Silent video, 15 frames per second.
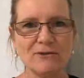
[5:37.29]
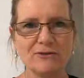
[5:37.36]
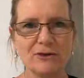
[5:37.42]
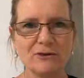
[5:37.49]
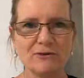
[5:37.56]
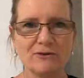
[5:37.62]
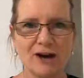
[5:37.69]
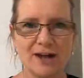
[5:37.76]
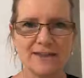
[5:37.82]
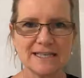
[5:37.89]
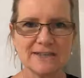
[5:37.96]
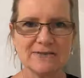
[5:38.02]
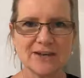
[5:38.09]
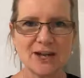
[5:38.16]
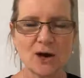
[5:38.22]
If you find
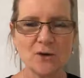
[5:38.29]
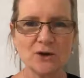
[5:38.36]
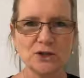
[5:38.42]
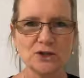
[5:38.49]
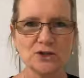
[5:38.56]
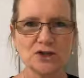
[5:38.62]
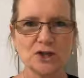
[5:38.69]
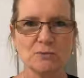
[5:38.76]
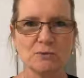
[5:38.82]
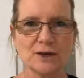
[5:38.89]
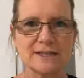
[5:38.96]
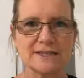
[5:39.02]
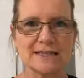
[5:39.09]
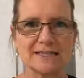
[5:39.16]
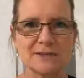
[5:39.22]
this video on YouTube,
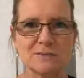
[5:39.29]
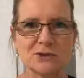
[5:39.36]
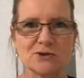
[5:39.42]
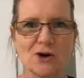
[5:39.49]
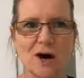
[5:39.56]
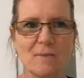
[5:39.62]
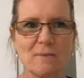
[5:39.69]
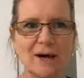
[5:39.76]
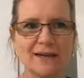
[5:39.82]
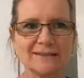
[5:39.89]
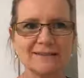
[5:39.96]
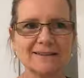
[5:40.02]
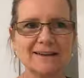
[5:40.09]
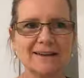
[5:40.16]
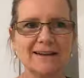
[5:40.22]
press that subscribe
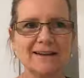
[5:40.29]
button.